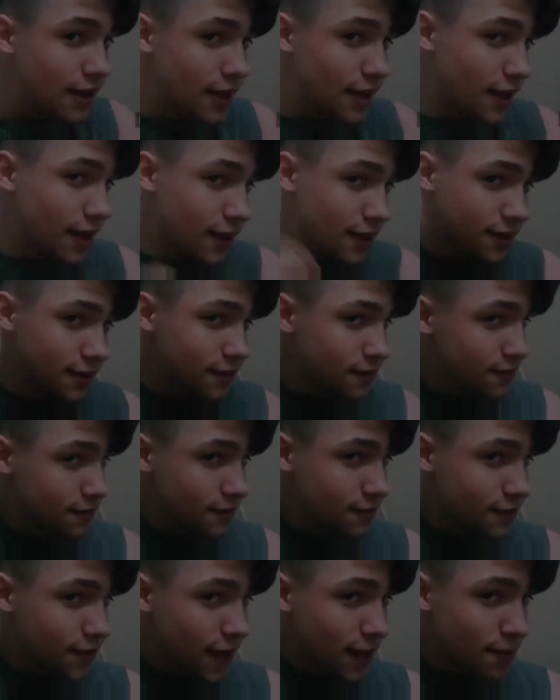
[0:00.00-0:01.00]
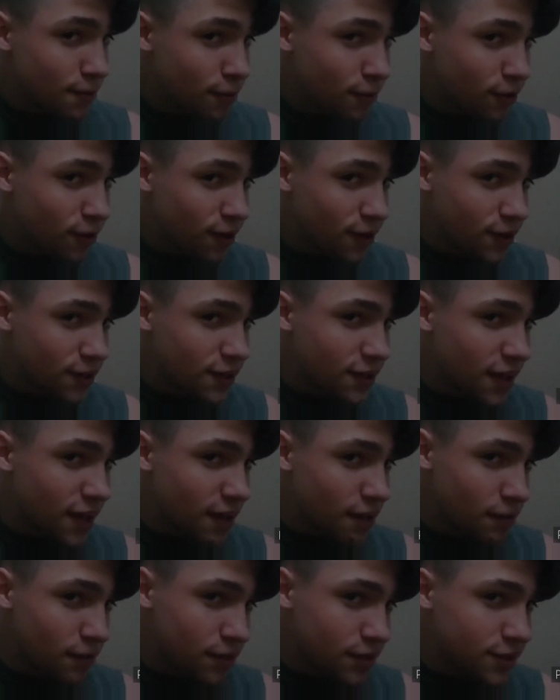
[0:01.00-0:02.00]
and that part I did
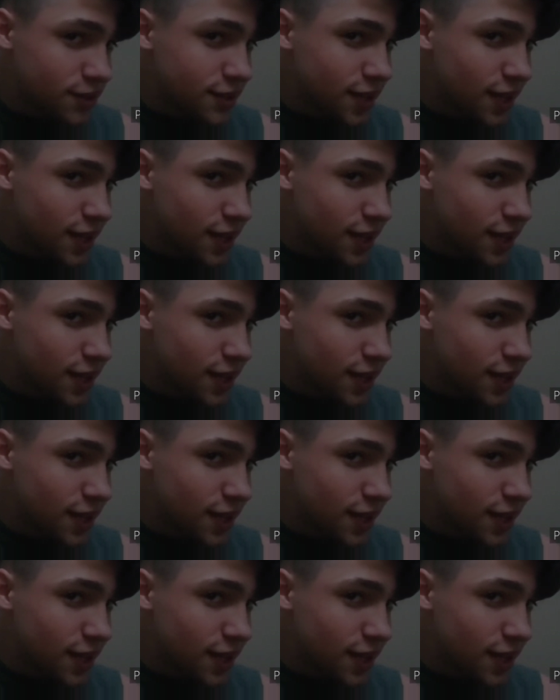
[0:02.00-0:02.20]
not miss,